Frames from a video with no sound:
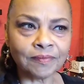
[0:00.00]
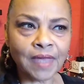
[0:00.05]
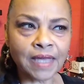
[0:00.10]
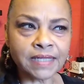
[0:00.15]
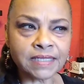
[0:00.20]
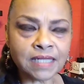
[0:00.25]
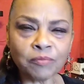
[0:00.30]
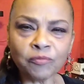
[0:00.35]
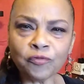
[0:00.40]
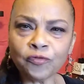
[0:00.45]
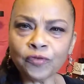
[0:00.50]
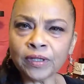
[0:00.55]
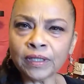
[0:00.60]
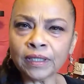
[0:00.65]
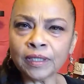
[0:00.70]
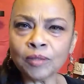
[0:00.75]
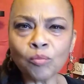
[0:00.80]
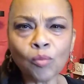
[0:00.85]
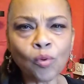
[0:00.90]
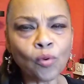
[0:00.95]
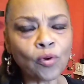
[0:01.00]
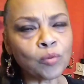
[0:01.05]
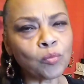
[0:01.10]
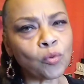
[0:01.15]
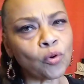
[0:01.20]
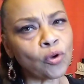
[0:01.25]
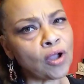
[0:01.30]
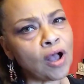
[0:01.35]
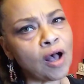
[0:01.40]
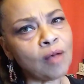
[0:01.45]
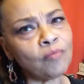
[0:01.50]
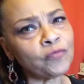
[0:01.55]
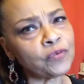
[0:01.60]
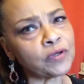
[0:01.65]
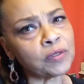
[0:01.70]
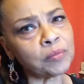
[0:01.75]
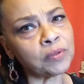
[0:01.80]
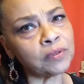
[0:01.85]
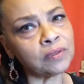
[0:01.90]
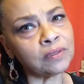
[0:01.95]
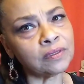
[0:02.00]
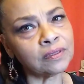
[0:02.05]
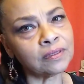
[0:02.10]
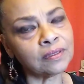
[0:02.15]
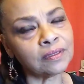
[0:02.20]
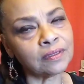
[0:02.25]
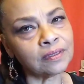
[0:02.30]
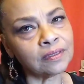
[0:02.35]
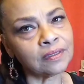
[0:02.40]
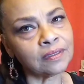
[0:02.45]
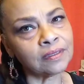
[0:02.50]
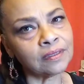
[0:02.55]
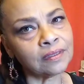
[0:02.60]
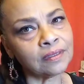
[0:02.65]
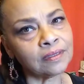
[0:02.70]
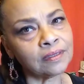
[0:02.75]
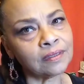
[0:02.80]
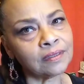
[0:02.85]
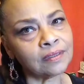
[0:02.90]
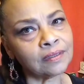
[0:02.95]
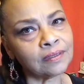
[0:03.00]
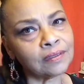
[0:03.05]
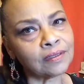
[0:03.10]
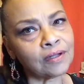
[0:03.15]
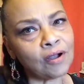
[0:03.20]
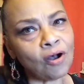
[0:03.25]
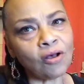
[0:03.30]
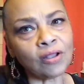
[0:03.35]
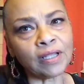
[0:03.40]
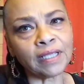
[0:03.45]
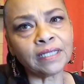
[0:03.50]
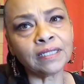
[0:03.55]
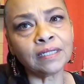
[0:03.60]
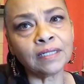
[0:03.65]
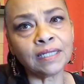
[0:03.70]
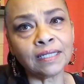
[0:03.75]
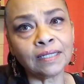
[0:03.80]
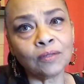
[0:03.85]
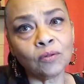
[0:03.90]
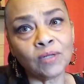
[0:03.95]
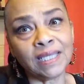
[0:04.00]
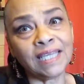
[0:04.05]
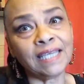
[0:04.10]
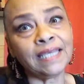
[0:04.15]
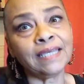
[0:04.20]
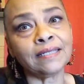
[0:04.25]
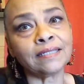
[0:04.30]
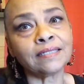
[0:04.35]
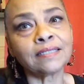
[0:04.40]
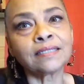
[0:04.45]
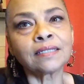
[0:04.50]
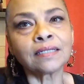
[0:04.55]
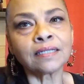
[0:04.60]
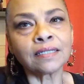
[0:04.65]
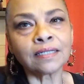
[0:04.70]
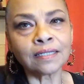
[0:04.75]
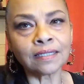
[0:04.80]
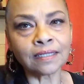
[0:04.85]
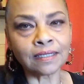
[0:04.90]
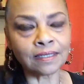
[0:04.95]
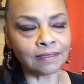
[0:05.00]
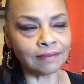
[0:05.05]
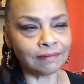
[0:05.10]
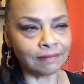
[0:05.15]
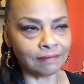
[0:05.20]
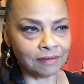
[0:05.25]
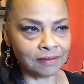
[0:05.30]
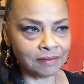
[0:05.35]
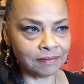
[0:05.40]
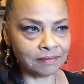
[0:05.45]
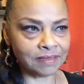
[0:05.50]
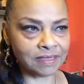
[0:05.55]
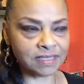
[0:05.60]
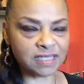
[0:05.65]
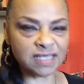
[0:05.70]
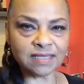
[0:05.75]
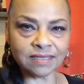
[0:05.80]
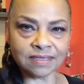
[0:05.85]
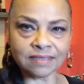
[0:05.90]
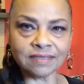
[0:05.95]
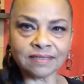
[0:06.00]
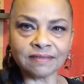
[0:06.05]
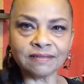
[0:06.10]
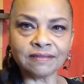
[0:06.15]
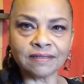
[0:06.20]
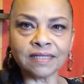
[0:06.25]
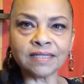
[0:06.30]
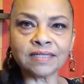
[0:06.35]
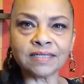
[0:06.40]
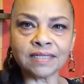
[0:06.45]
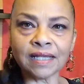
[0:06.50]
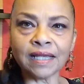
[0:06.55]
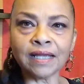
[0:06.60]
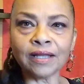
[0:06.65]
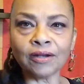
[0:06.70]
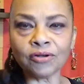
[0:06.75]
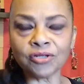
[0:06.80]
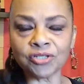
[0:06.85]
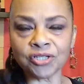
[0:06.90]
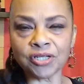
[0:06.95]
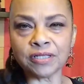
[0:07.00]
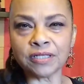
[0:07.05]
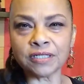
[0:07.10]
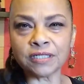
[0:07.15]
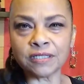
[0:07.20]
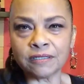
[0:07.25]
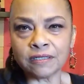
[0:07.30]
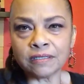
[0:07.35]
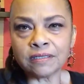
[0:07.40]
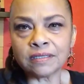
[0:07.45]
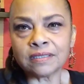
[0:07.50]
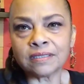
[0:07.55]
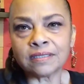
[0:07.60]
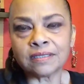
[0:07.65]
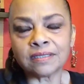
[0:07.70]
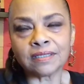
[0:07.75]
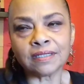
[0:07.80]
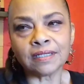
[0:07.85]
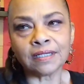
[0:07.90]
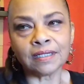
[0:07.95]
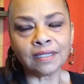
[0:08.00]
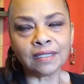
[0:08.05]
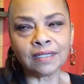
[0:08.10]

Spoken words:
As I'm feeling more and more comfortable calling it this energy, this